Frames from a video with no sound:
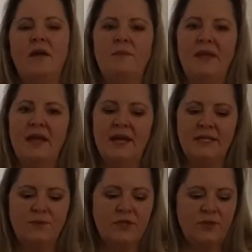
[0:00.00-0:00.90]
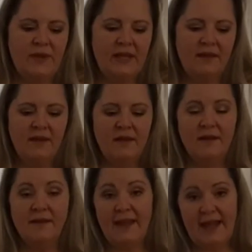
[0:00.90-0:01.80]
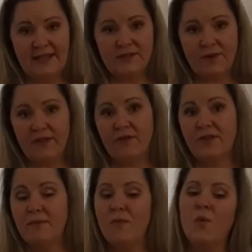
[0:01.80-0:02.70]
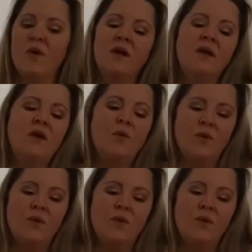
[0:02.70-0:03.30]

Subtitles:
and because we're doing less rather than more,